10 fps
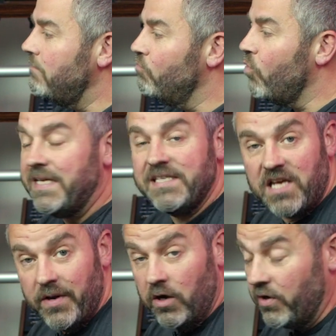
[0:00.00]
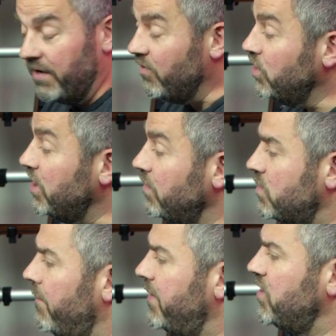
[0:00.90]
what is going on? If you're new
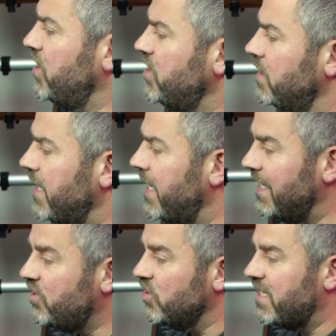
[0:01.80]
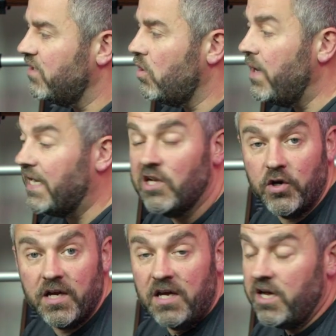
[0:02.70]
to arpeggiation, then let's just have a quick
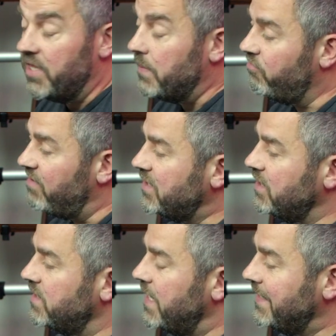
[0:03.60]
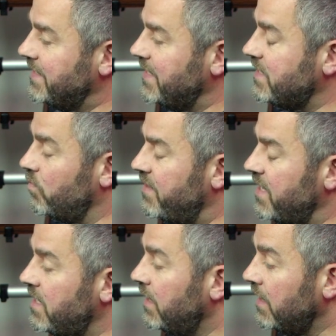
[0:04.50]
look at the parameters that exist
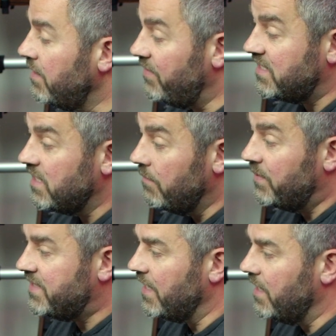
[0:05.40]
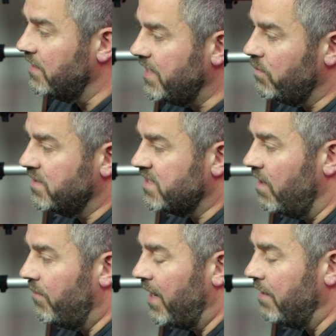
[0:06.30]
within this particular sequence that
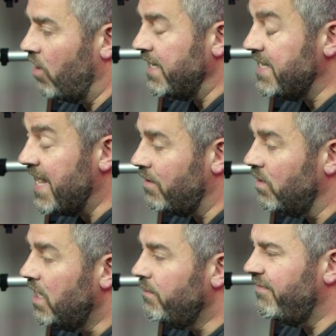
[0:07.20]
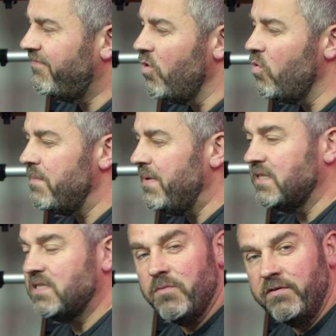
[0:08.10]
I'm playing right now before we
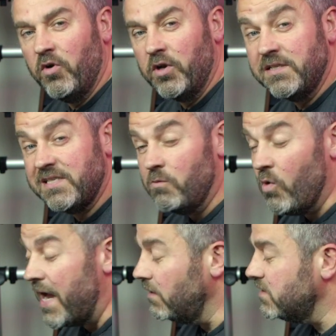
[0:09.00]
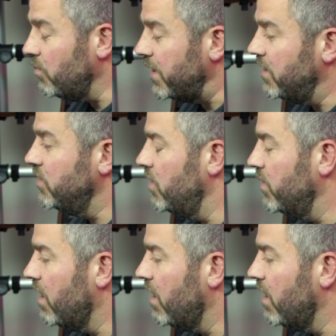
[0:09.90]
begin to move on and see what else we can do with